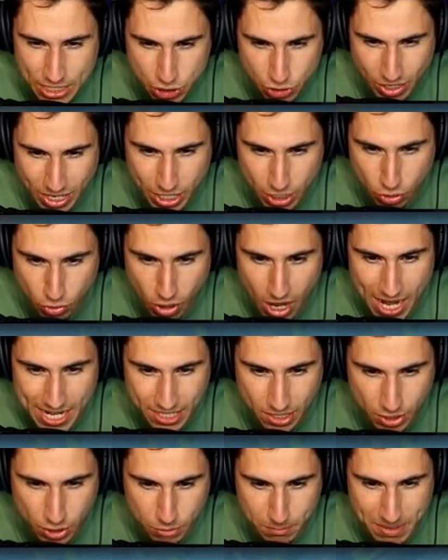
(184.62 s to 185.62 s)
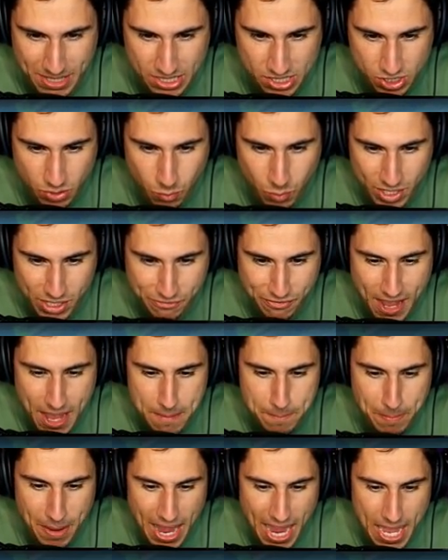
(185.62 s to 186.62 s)
and try to grind a little bit. So what if
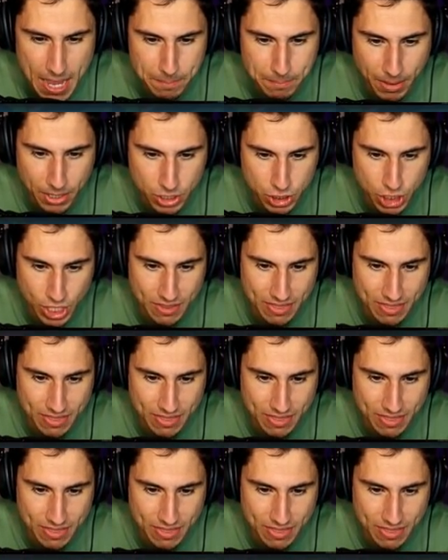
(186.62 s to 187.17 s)
I buy a bunch